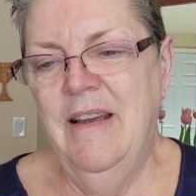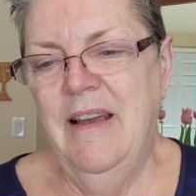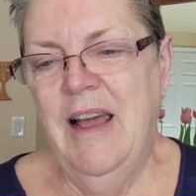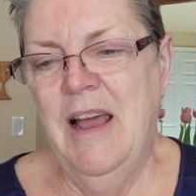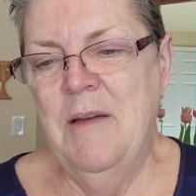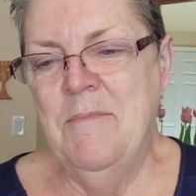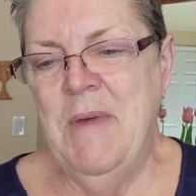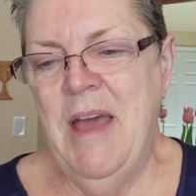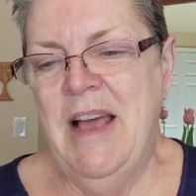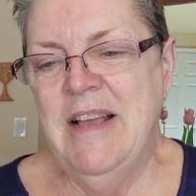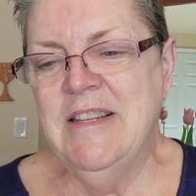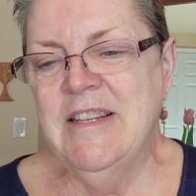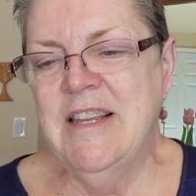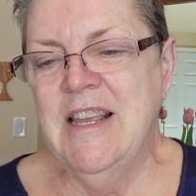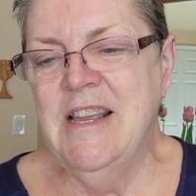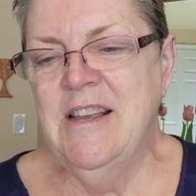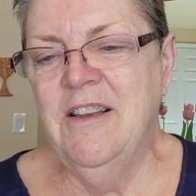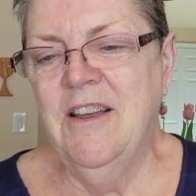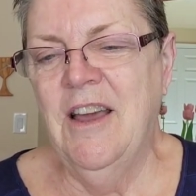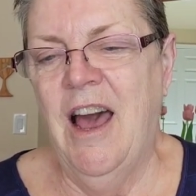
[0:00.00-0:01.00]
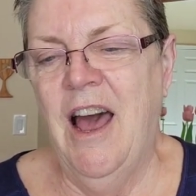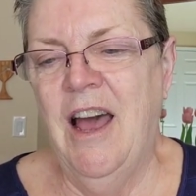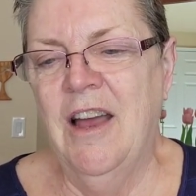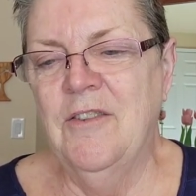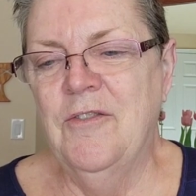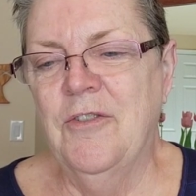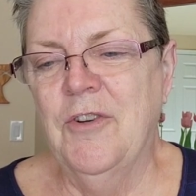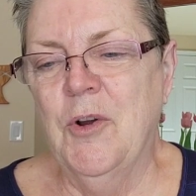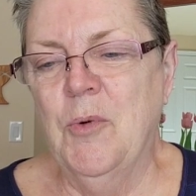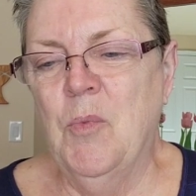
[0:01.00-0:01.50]
I'm asking
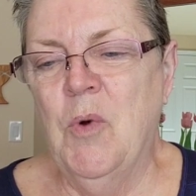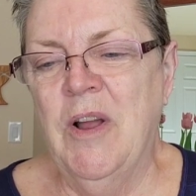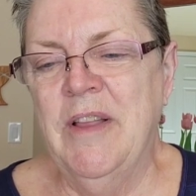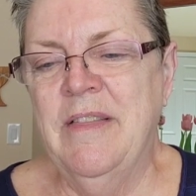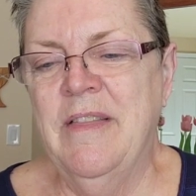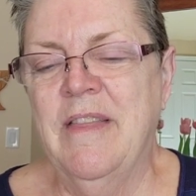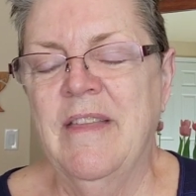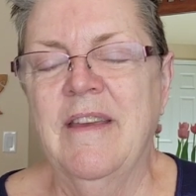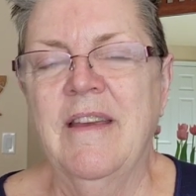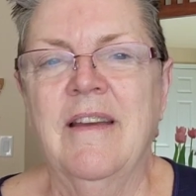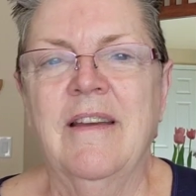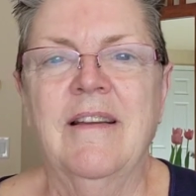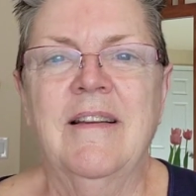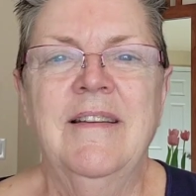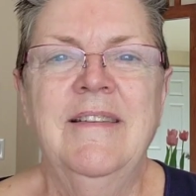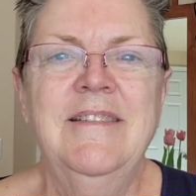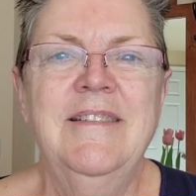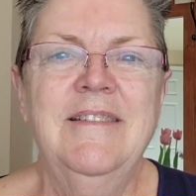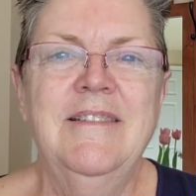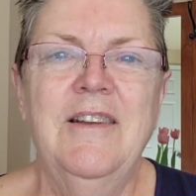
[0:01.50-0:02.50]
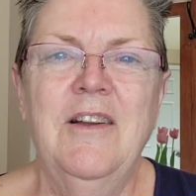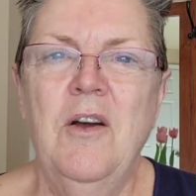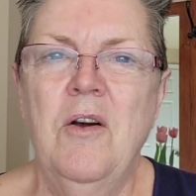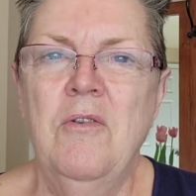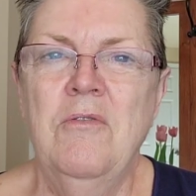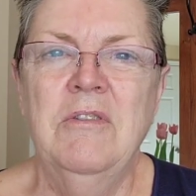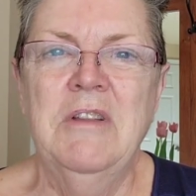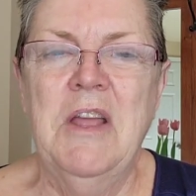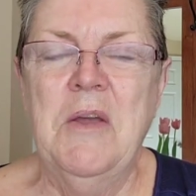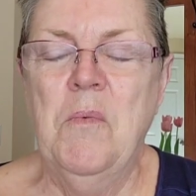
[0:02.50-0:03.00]
God for one thing,
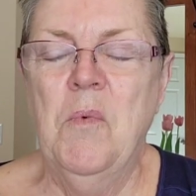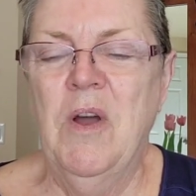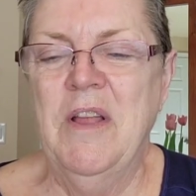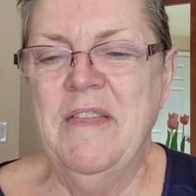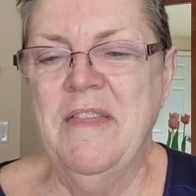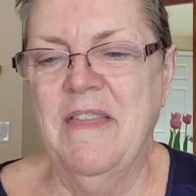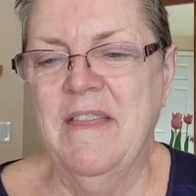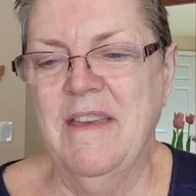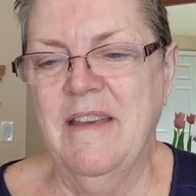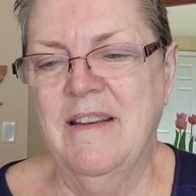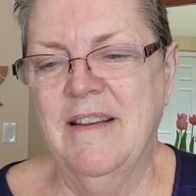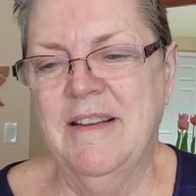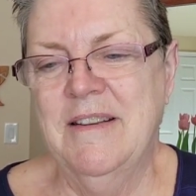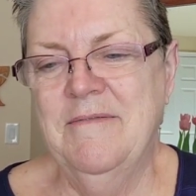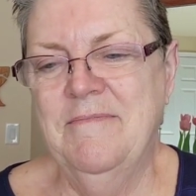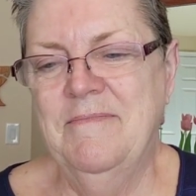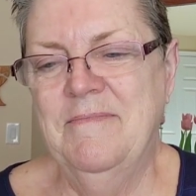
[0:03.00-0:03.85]
only one thing,